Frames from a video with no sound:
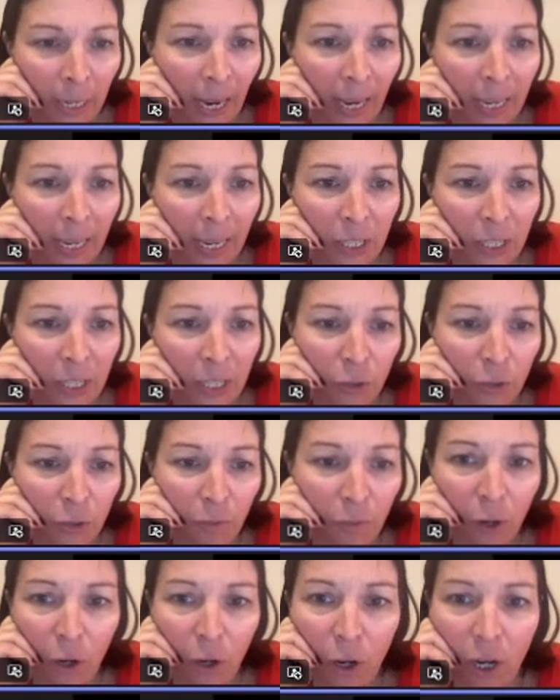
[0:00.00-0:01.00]
And
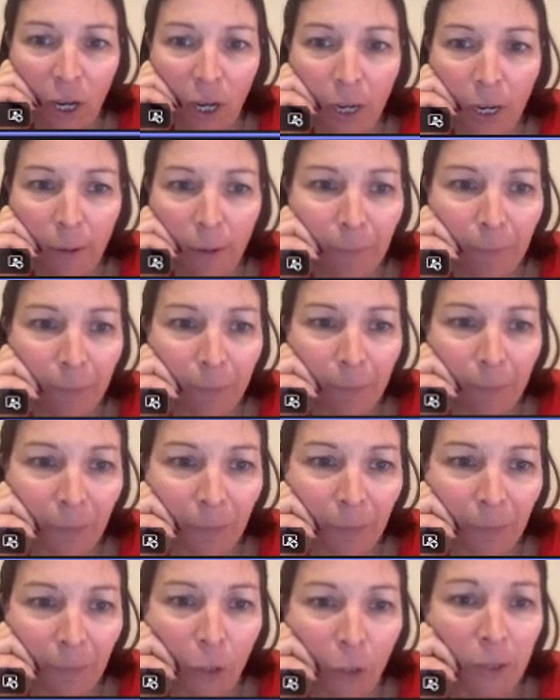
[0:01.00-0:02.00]
you've got
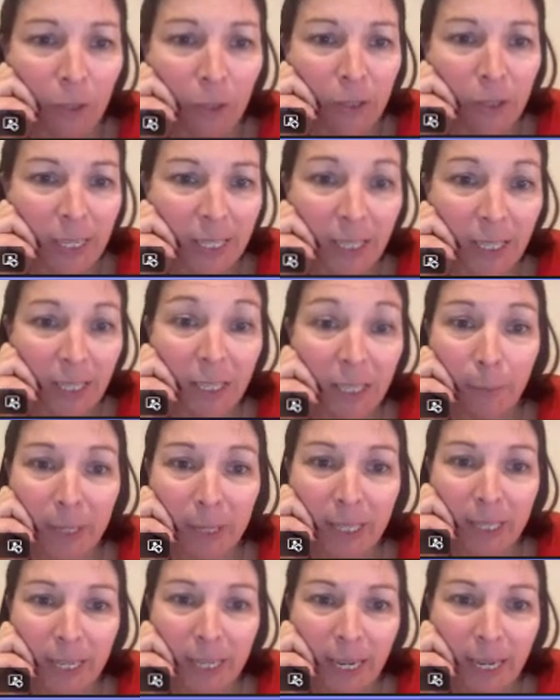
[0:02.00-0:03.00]
Who Owns This and
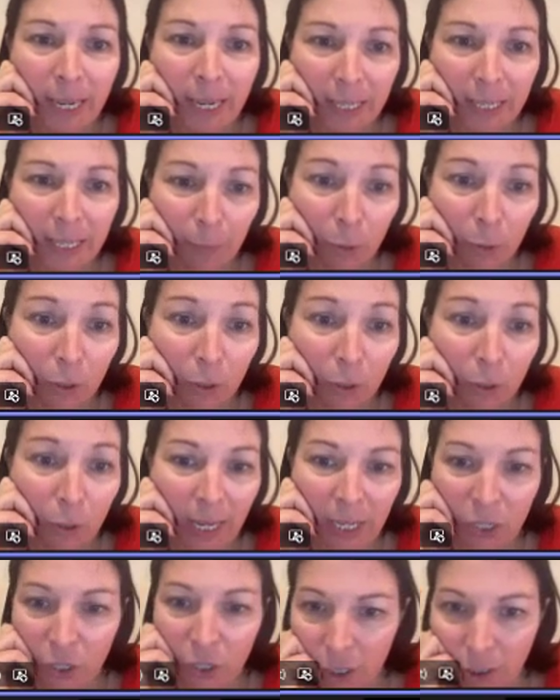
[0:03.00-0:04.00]
Cyber Snakes board
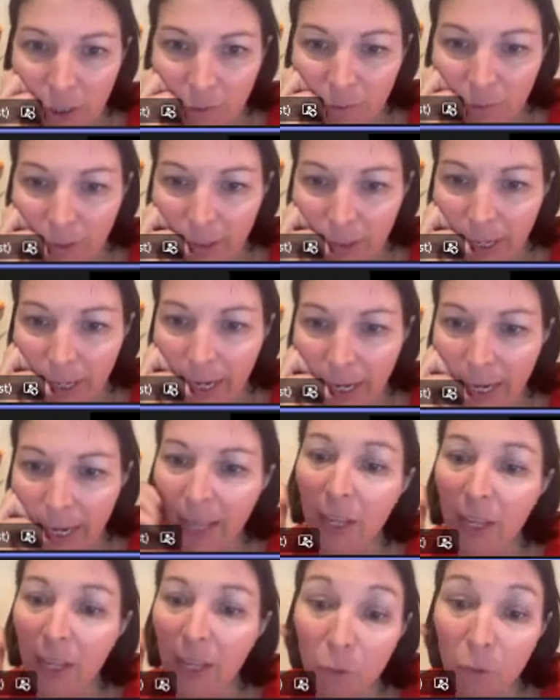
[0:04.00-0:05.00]
there too, okay?
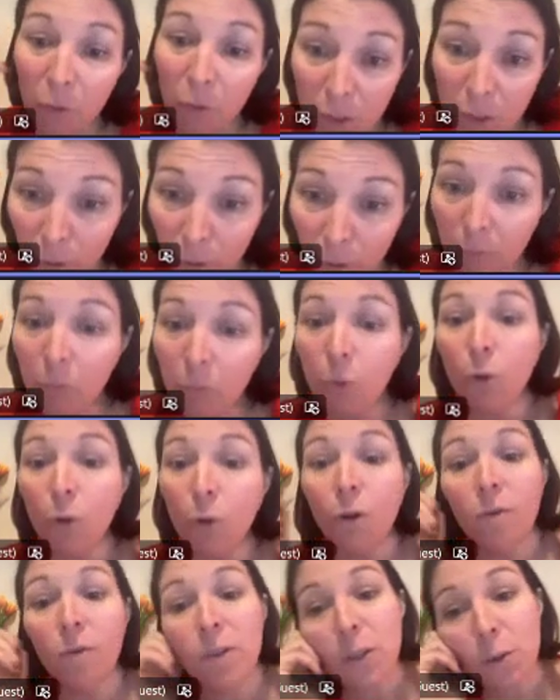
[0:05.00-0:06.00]
And then you've also got
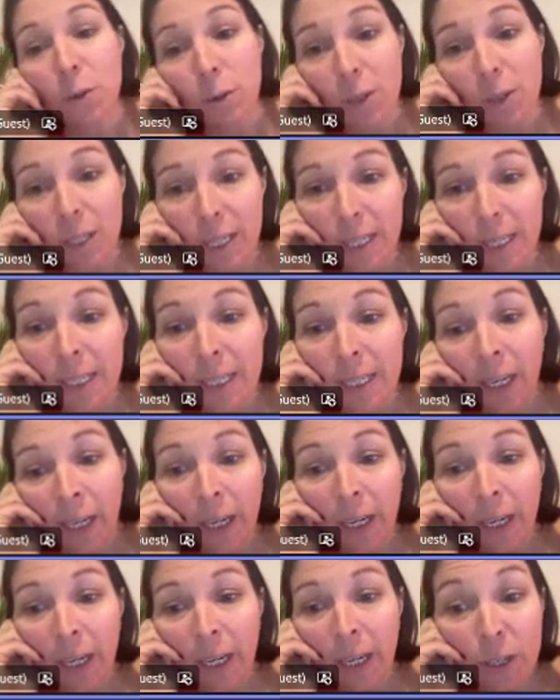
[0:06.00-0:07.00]
more resources,
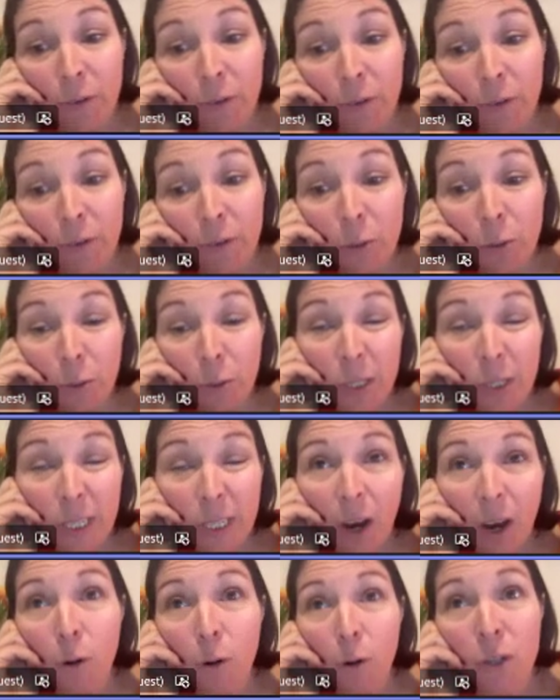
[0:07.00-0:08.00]
including resources
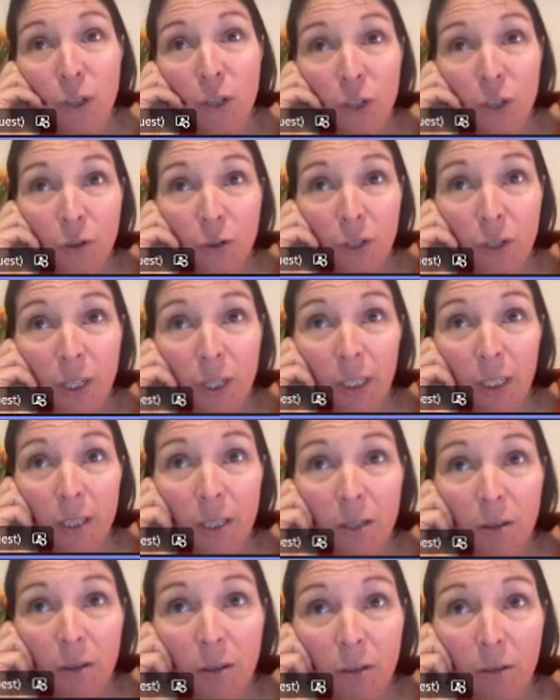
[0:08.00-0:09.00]
for older children in the
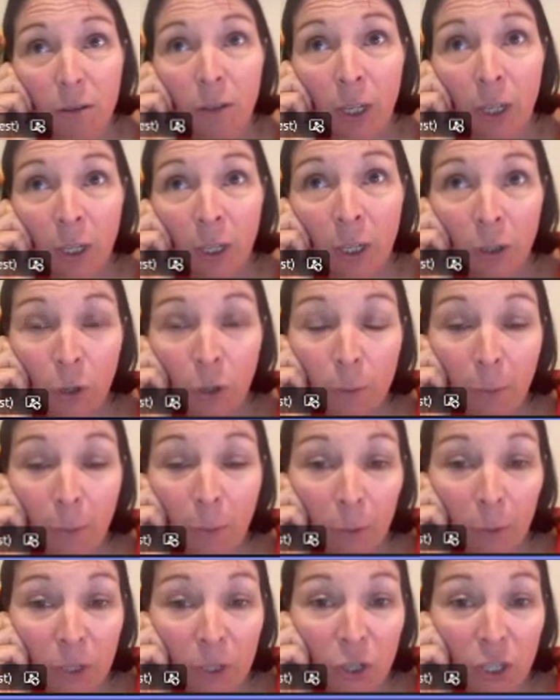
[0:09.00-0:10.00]
school you might
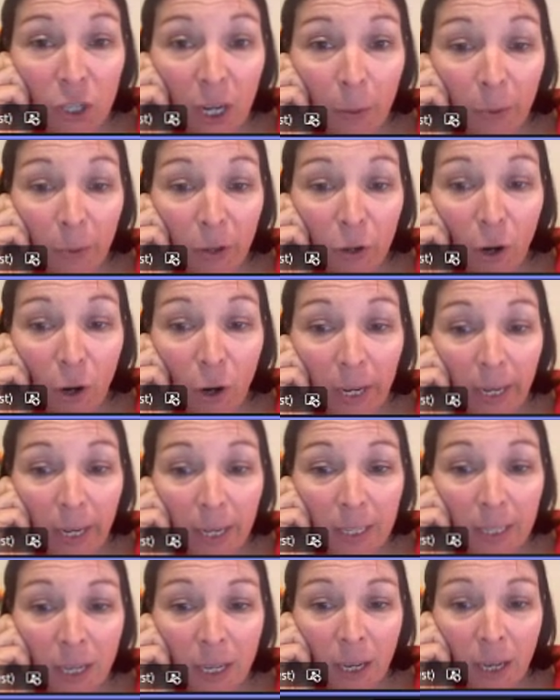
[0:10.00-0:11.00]
want to share with your
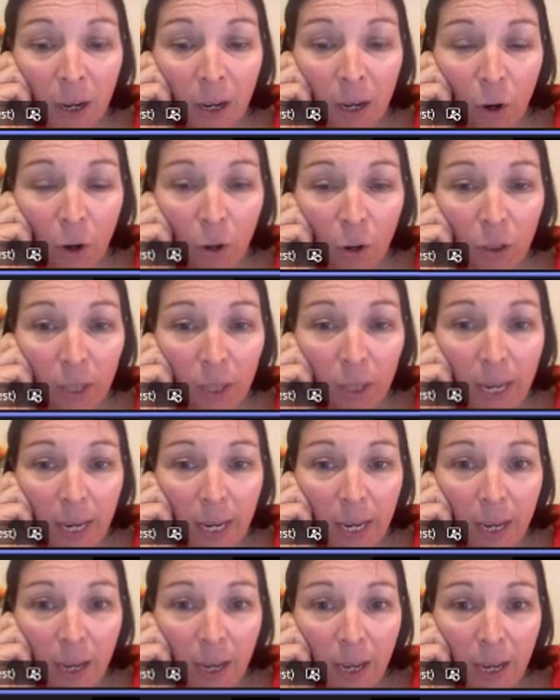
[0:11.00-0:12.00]
colleagues on
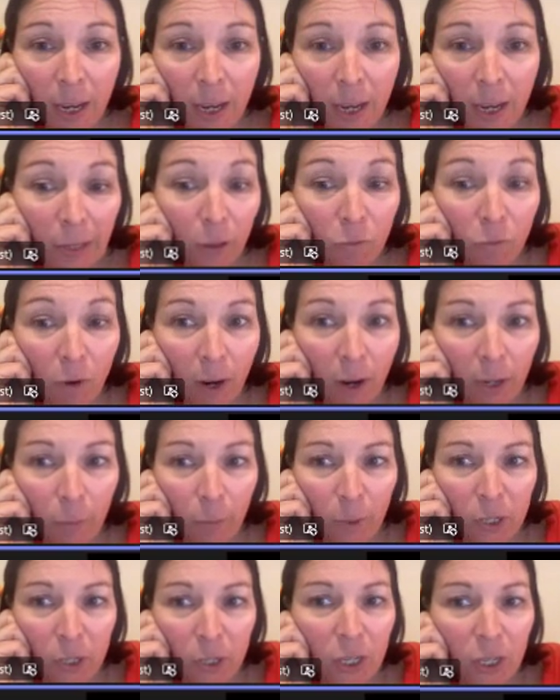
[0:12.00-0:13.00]
the link on the right,
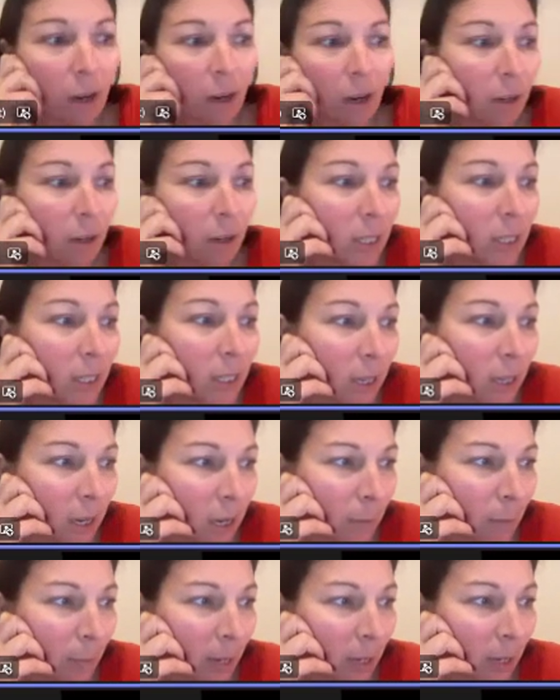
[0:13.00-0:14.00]
which is our
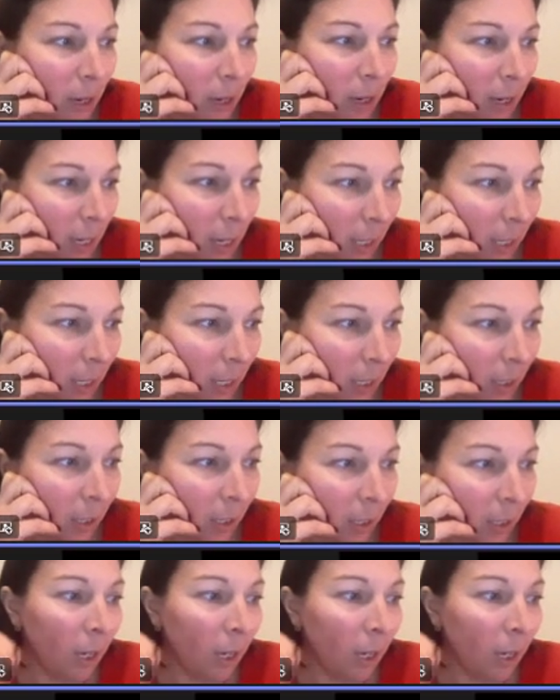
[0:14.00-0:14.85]
cyber link.